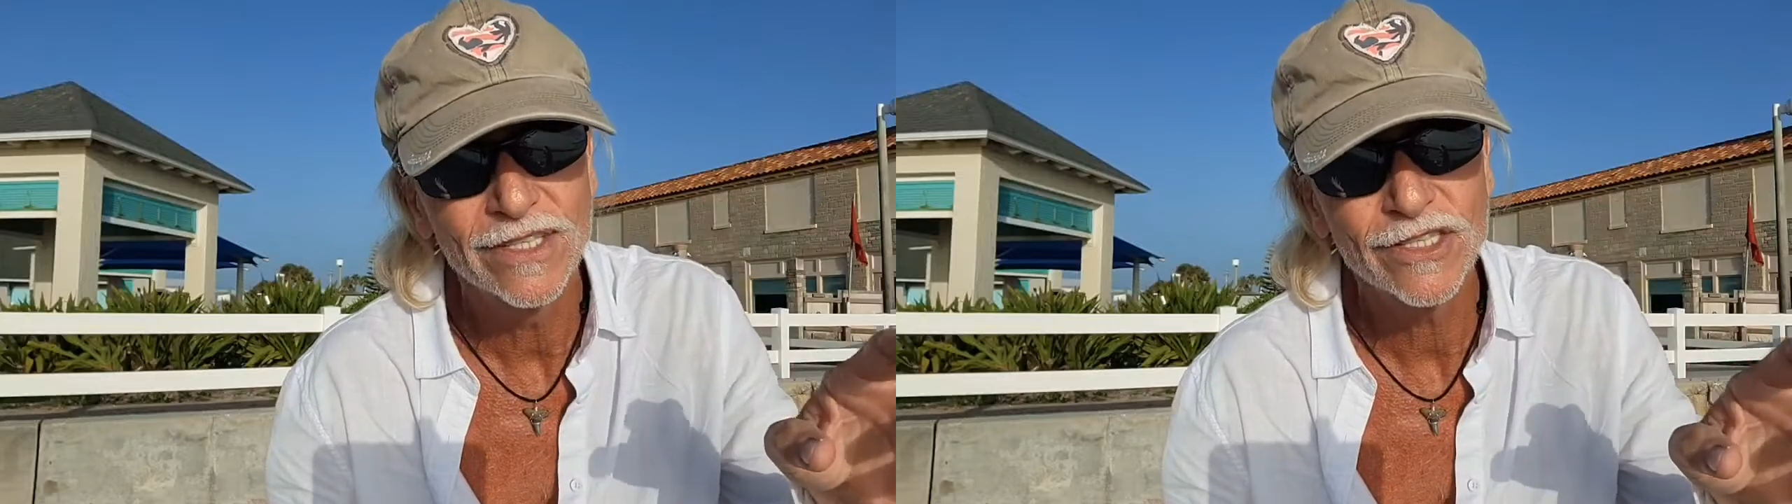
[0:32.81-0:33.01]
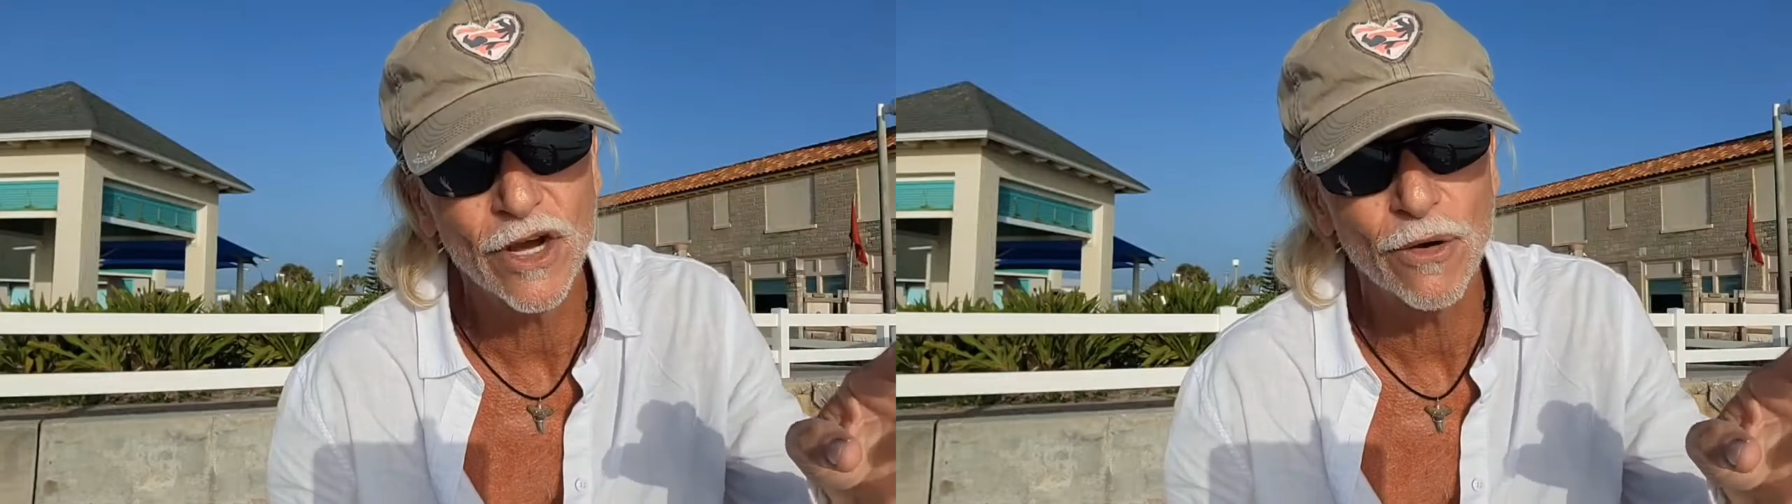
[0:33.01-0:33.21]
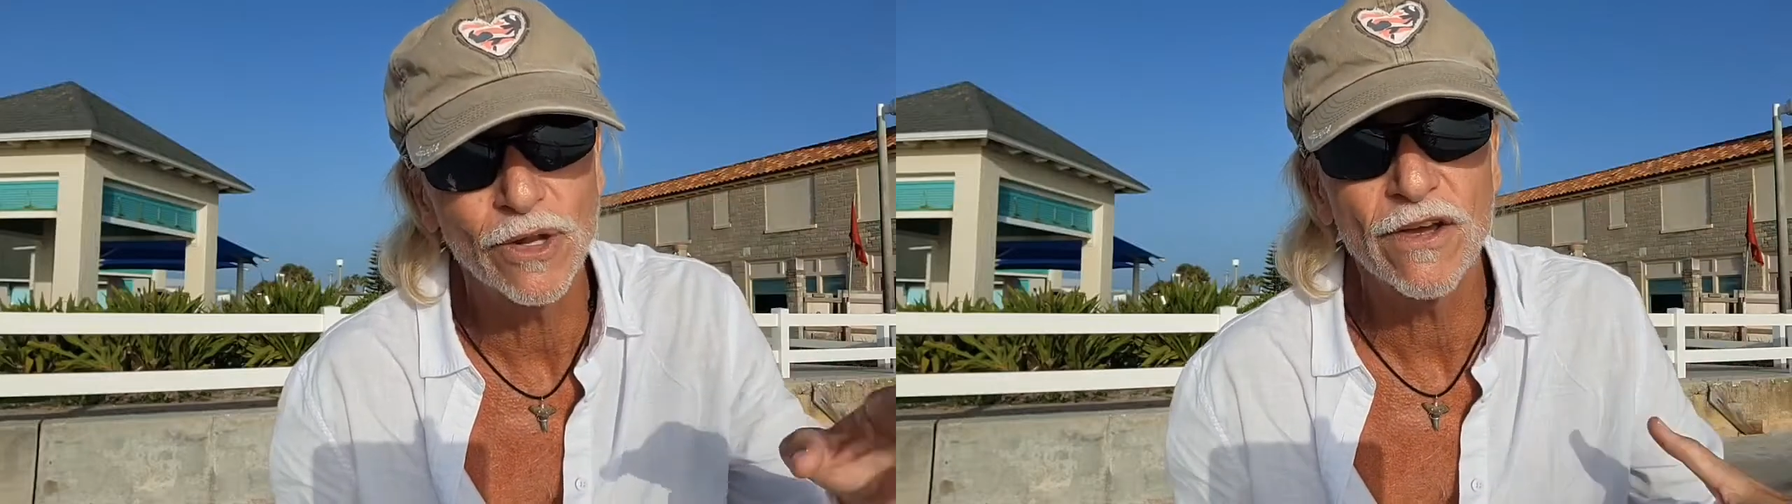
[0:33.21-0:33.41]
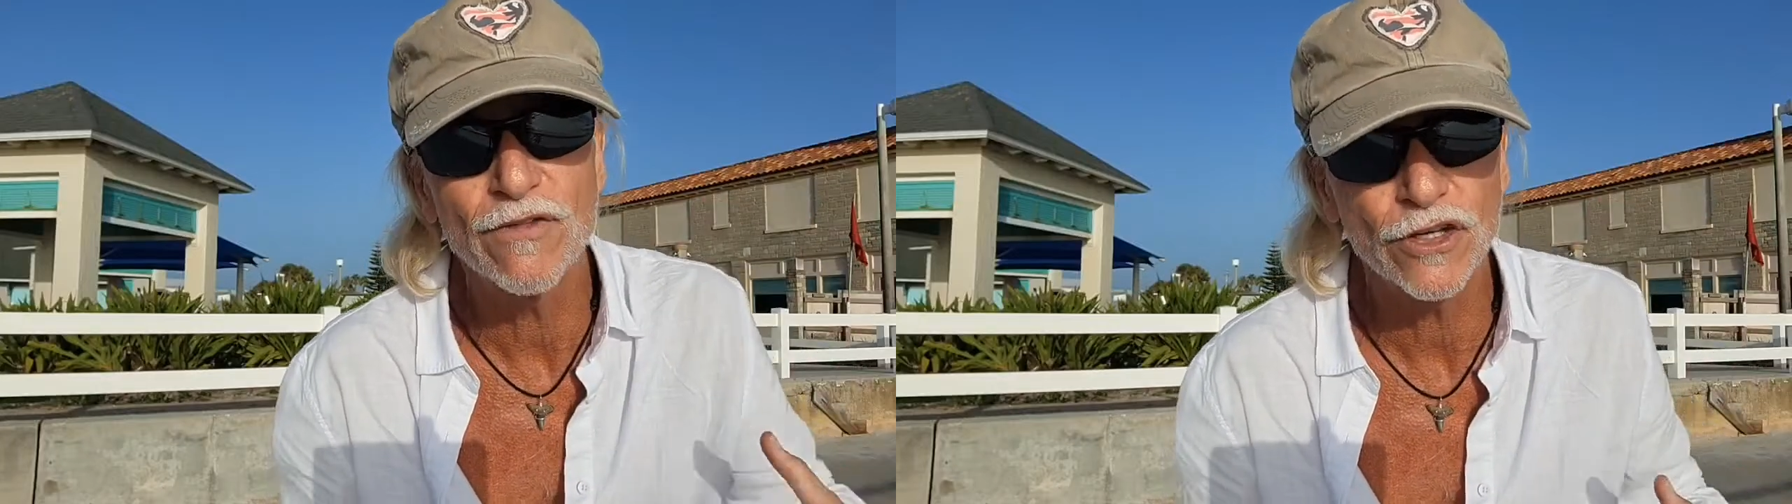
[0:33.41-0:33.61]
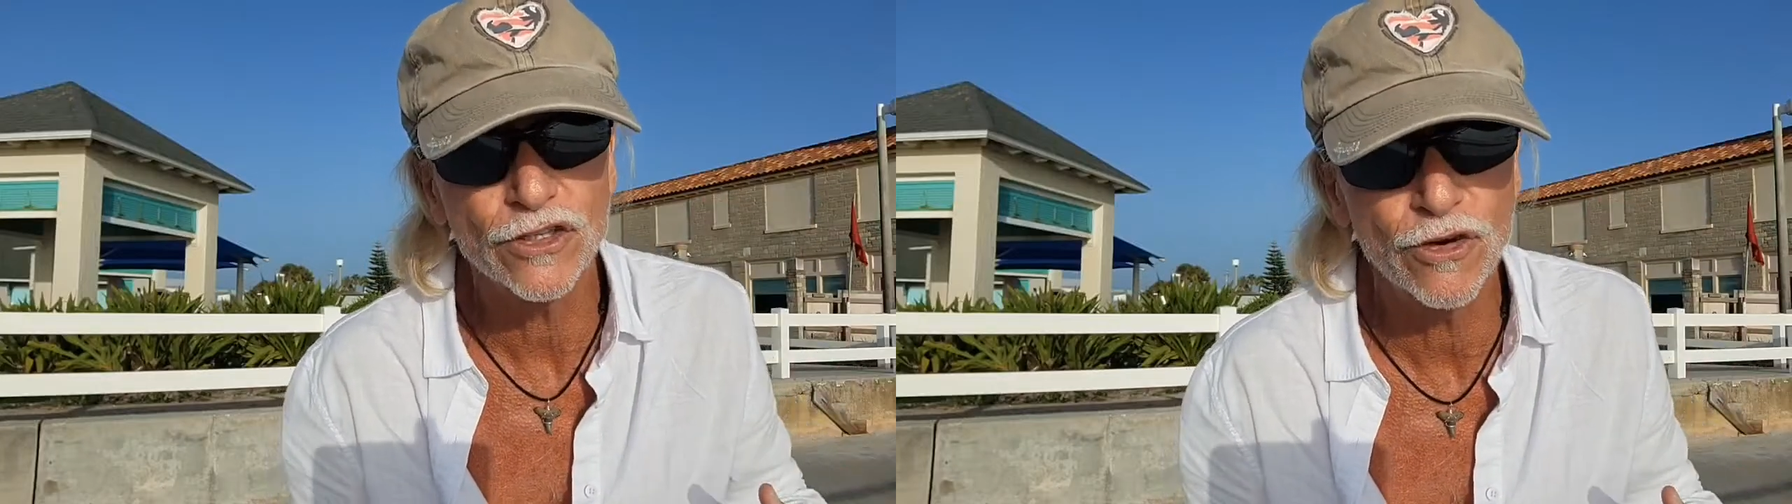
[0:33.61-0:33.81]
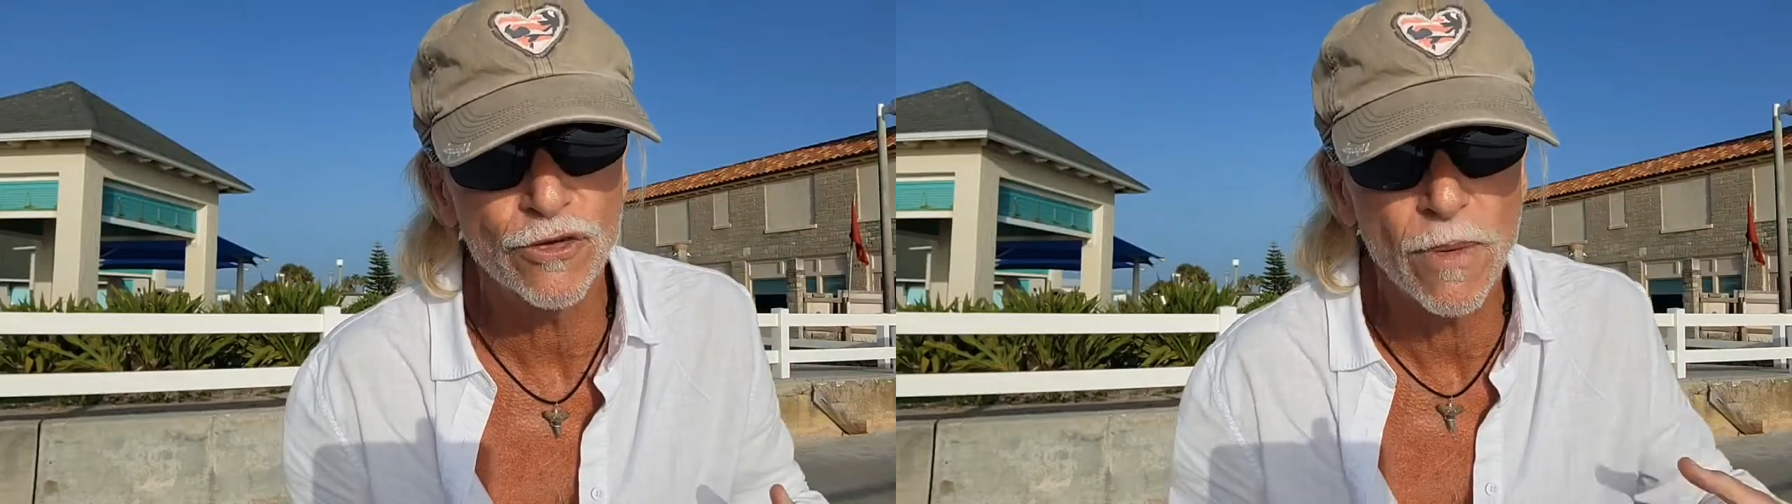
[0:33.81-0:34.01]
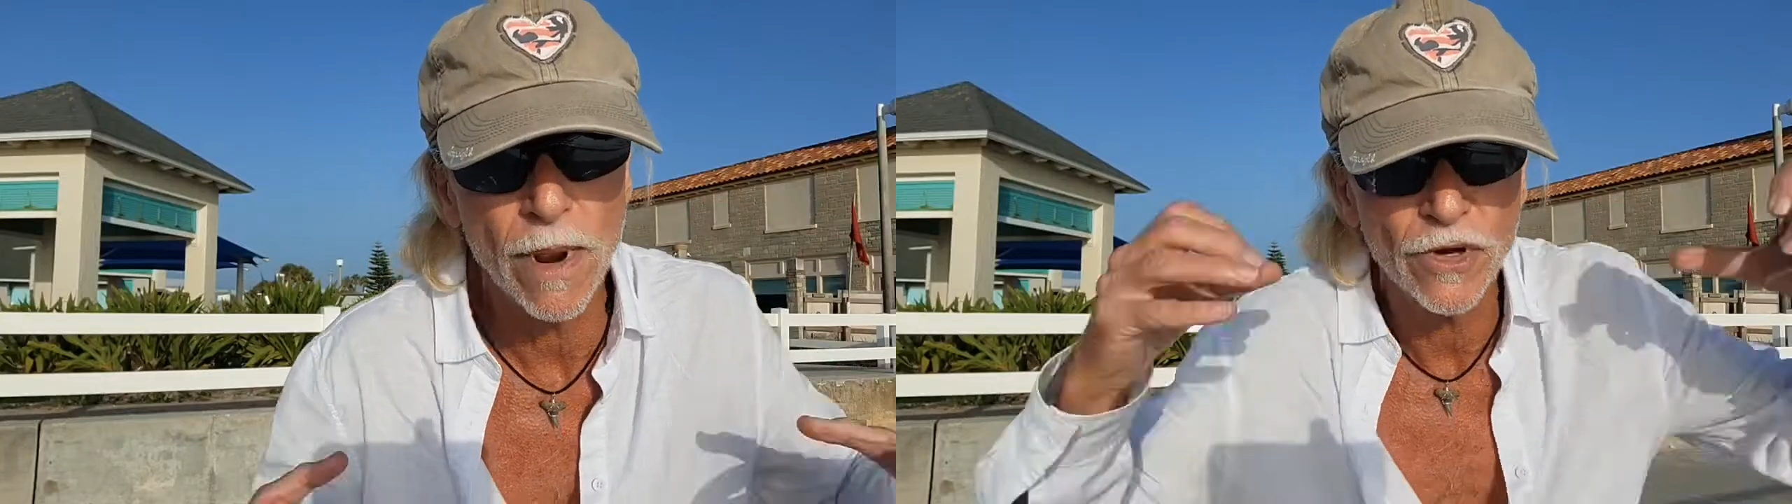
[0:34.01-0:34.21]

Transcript: So live your truth. Remember,